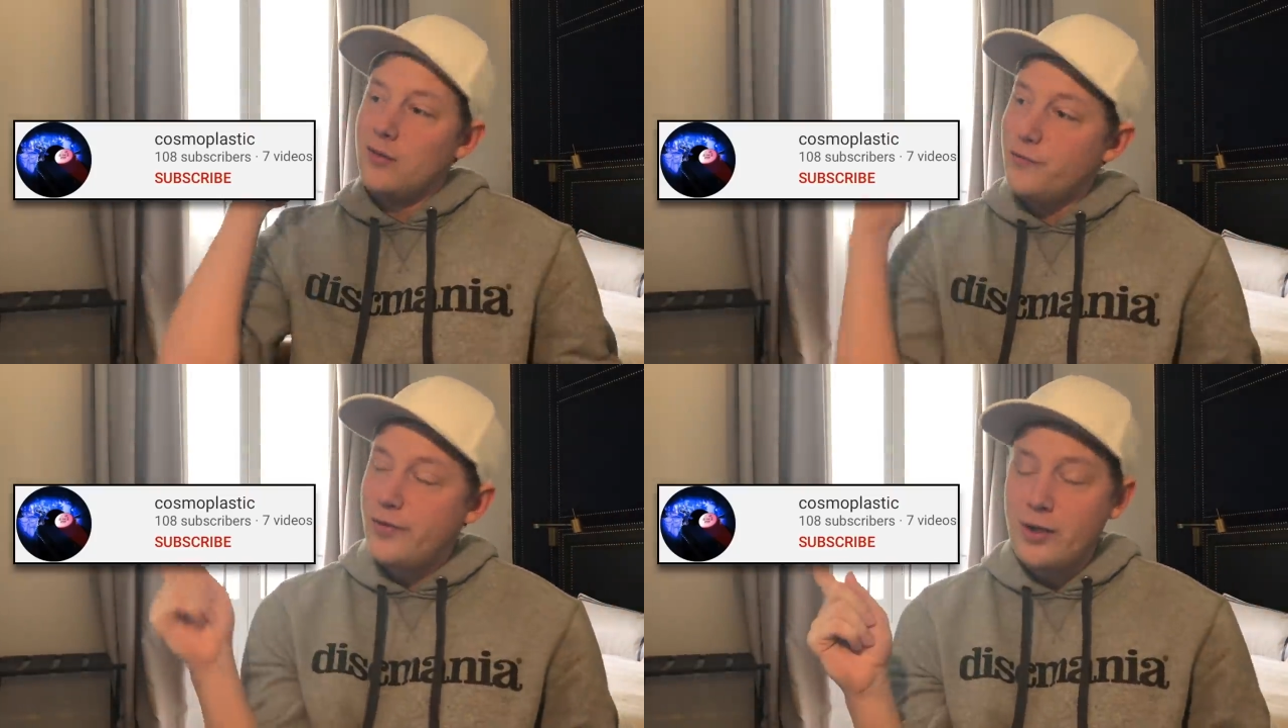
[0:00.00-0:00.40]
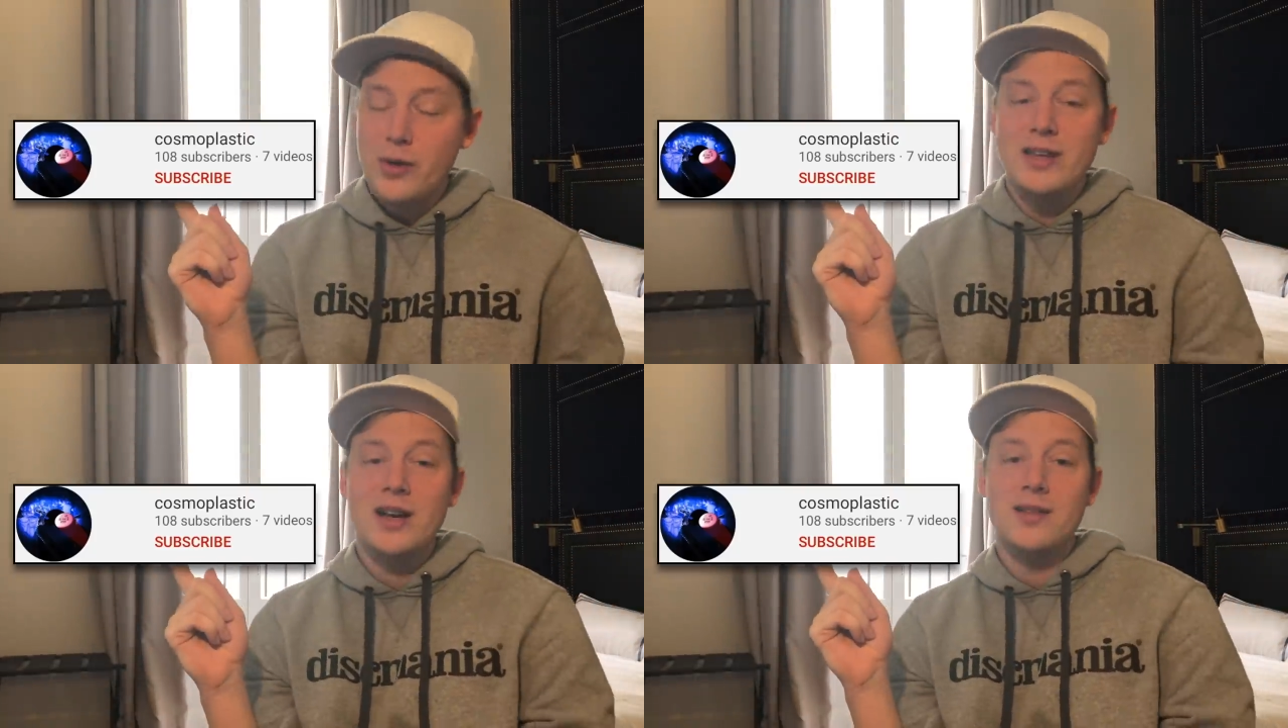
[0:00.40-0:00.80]

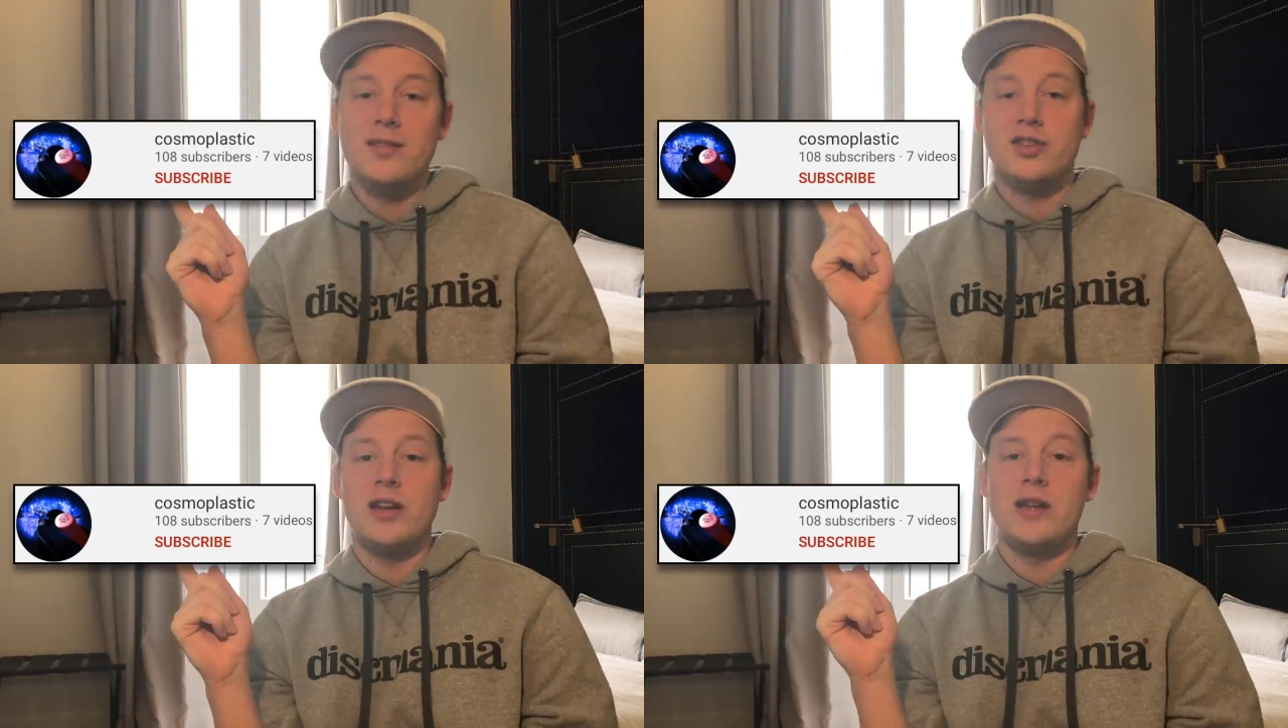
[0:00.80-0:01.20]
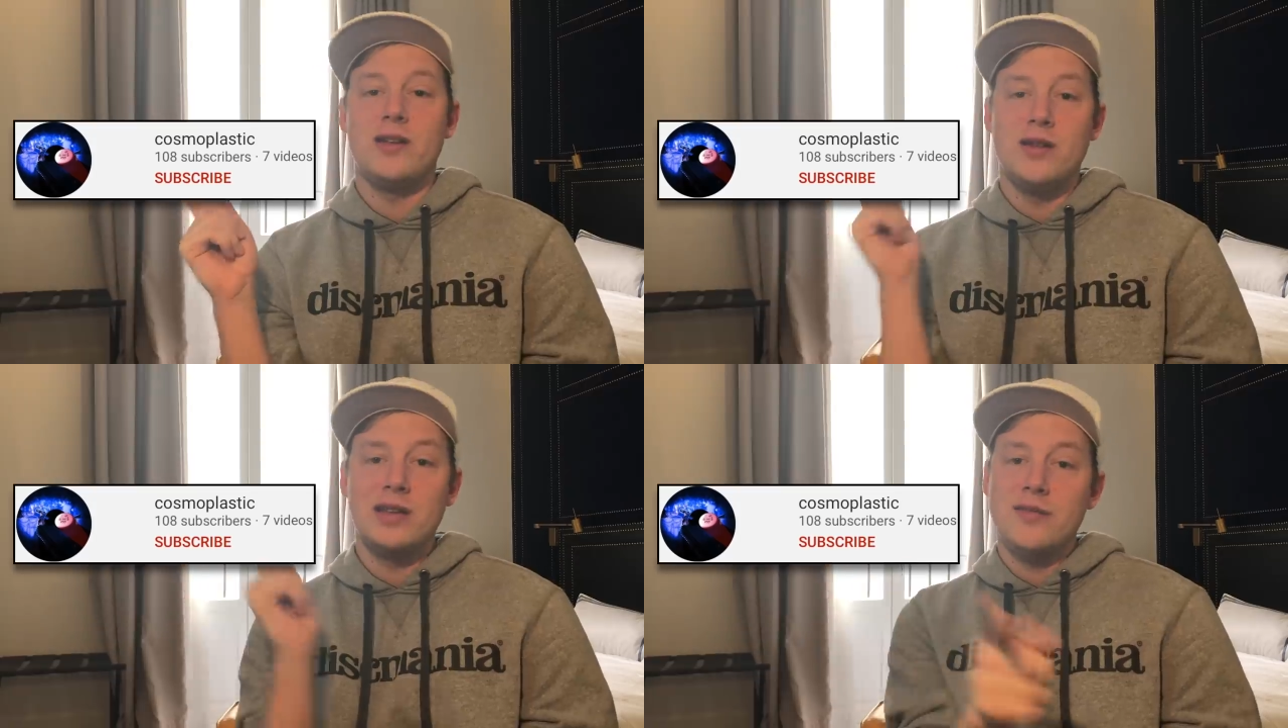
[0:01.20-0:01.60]
Follow Jan's
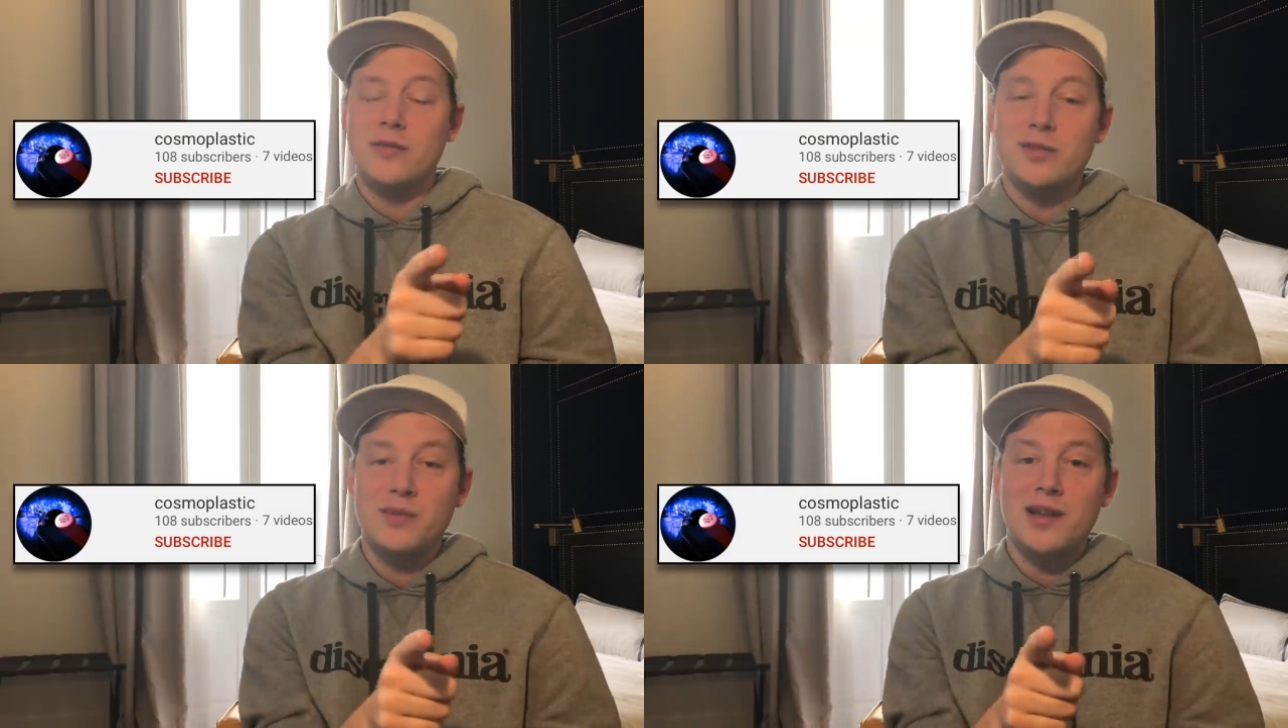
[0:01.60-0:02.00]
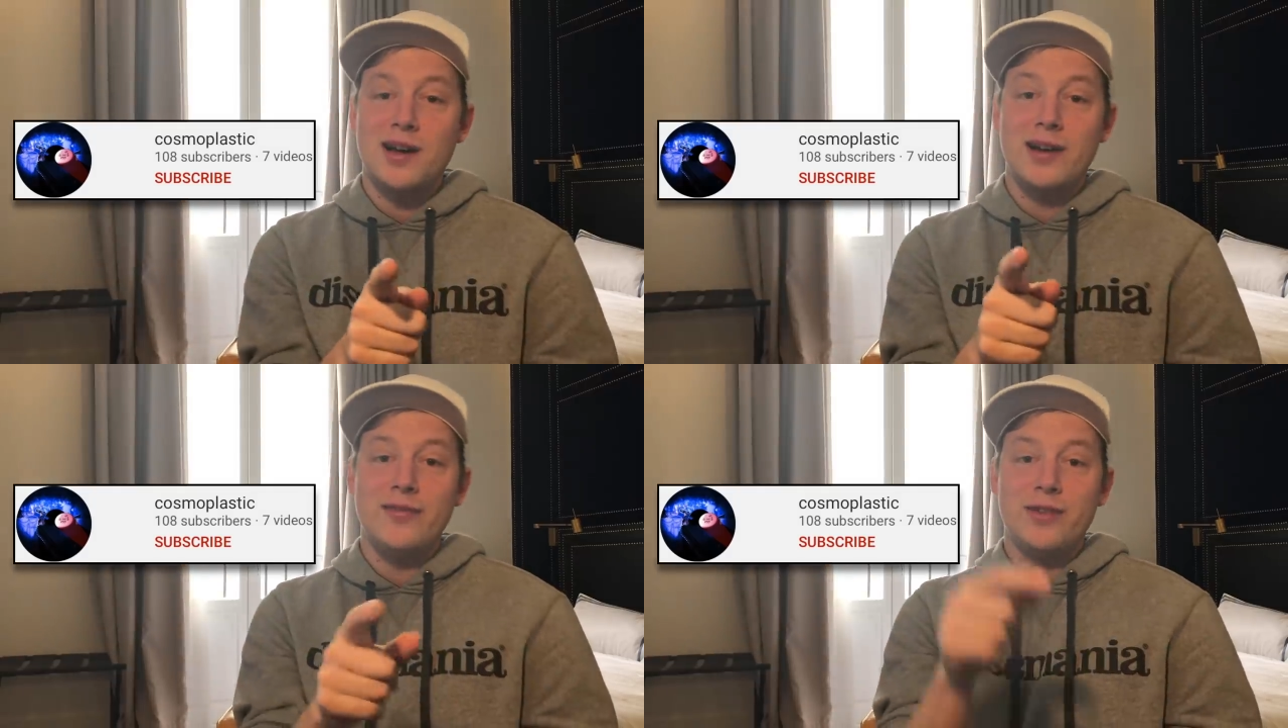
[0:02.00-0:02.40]
channel, give him some
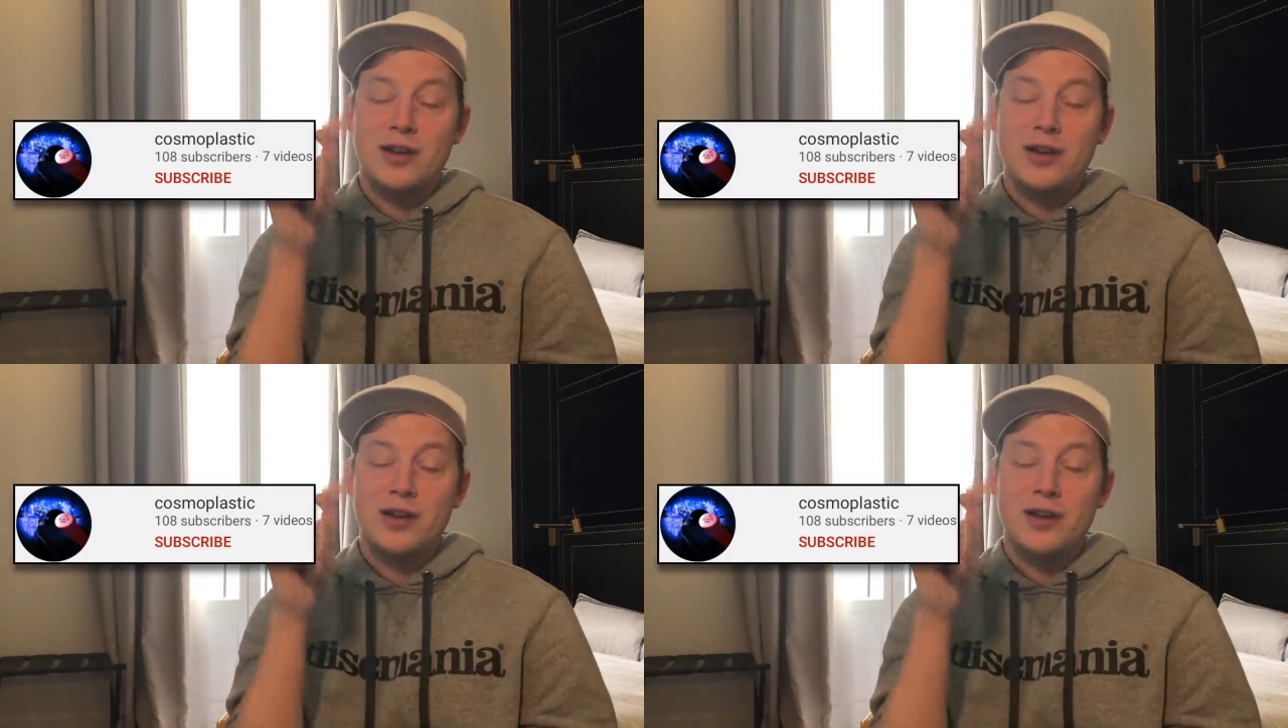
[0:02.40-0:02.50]
love,